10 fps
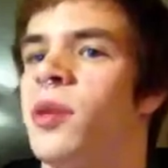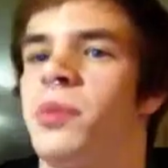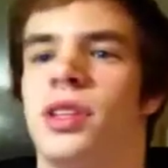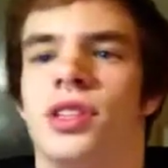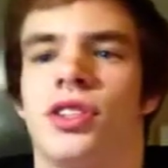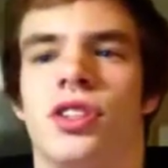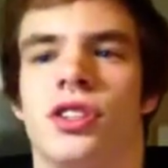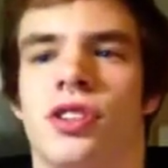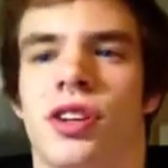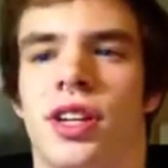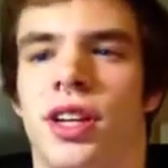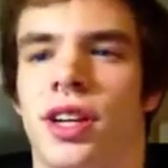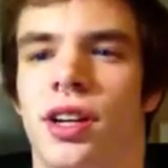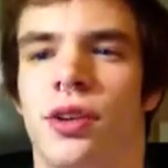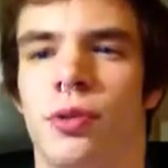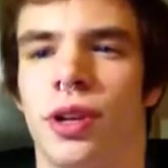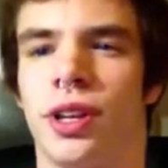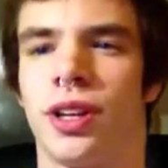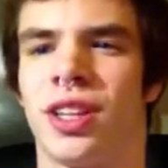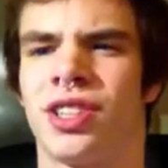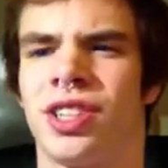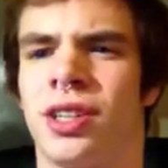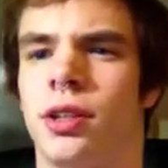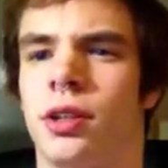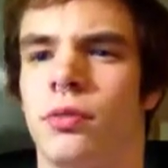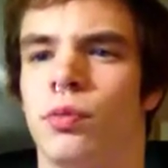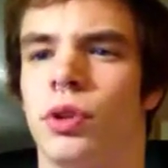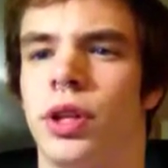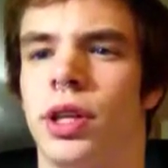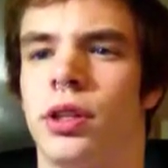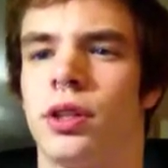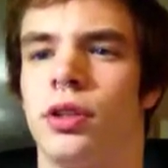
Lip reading: but then she just started getting annoying, and she didn't really